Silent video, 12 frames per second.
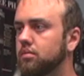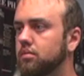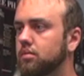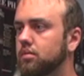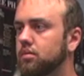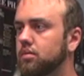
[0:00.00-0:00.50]

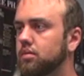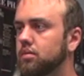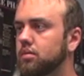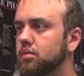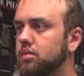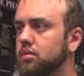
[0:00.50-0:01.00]

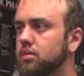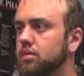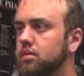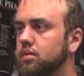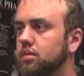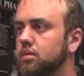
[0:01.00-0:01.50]

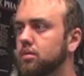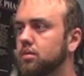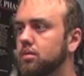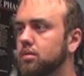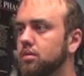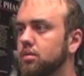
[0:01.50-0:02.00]

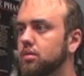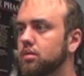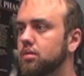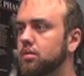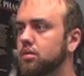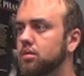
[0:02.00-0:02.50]

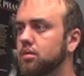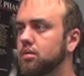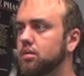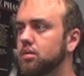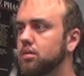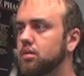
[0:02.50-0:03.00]

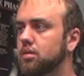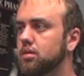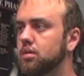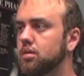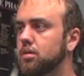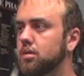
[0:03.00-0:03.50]

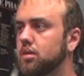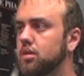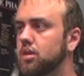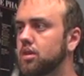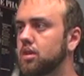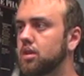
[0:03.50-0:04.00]

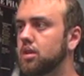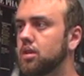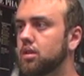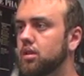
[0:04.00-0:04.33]
[no speech]